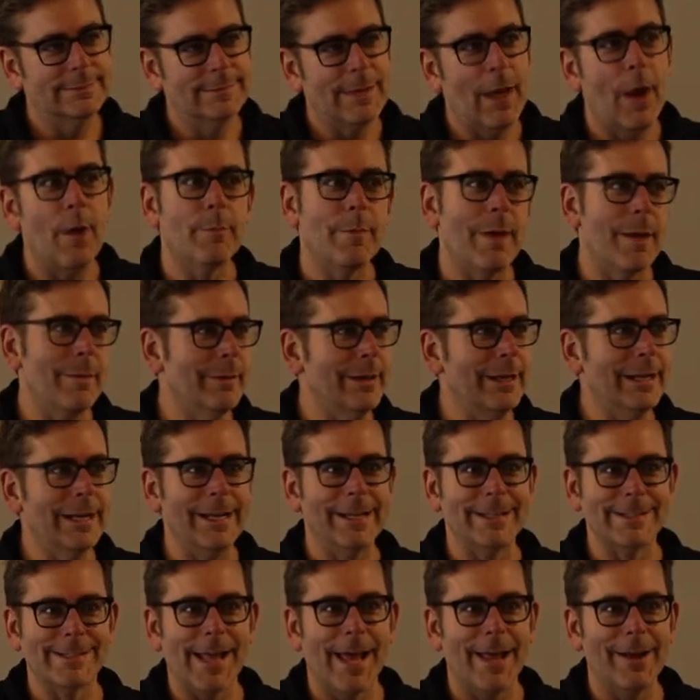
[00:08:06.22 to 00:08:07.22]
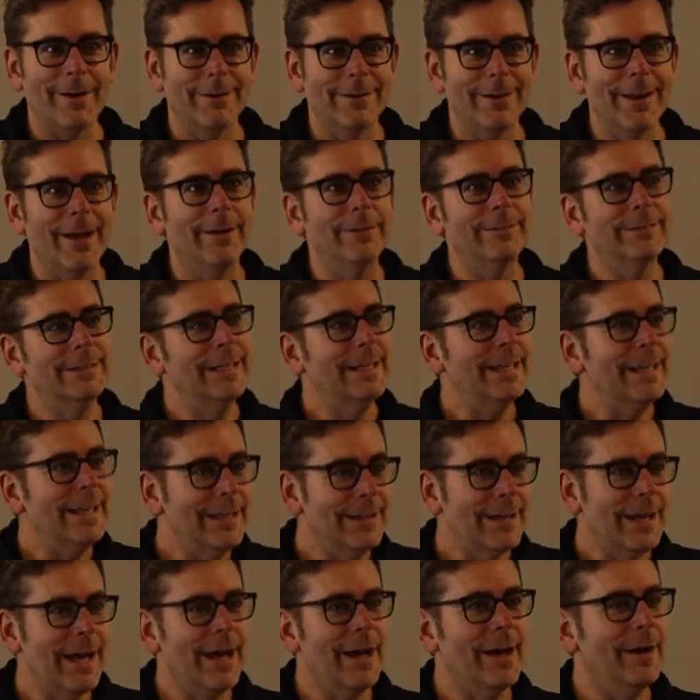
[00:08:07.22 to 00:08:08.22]
Oh, maybe it is. I don't know.
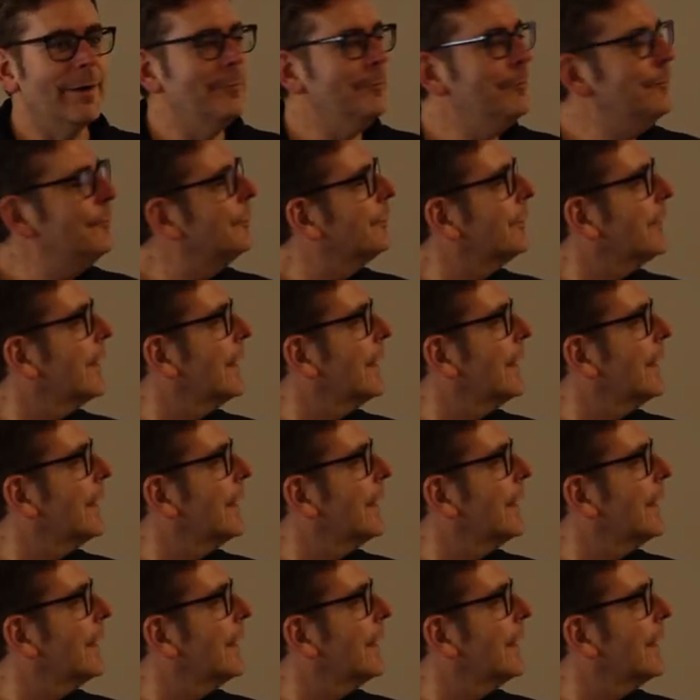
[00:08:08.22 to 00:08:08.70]
Um,